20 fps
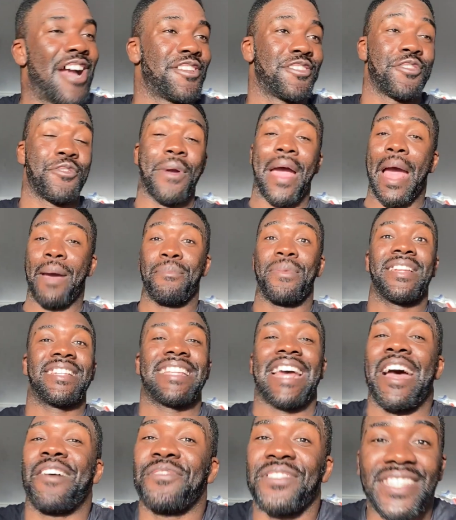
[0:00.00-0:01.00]
You happen
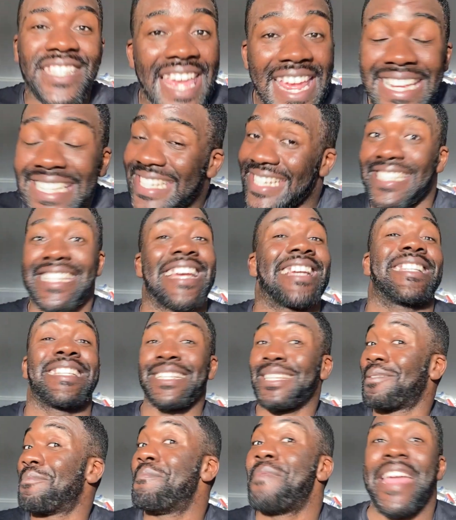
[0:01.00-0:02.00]
to have sex, the sex
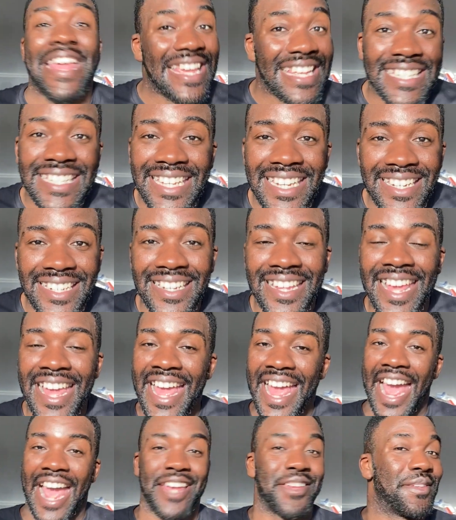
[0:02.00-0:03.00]
is amazing,
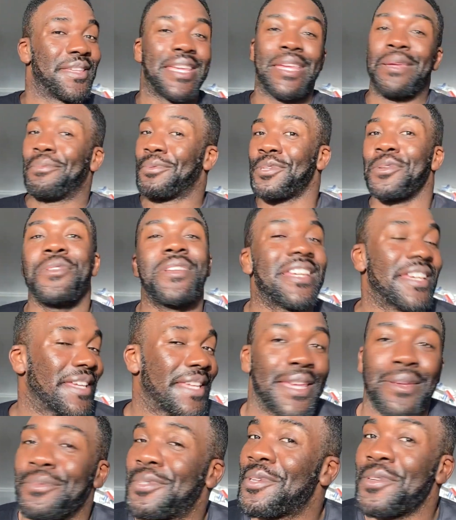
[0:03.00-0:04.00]
and you keep doing
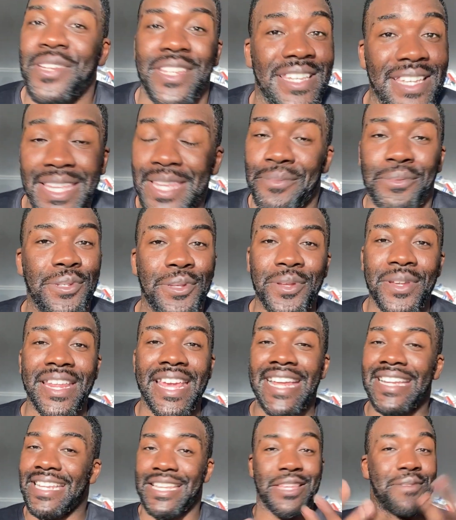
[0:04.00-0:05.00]
it,
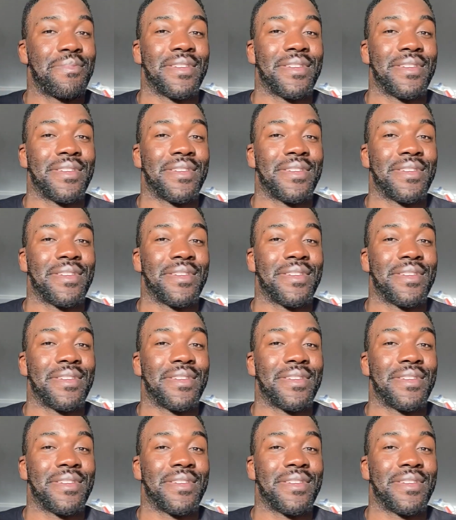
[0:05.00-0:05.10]
and then you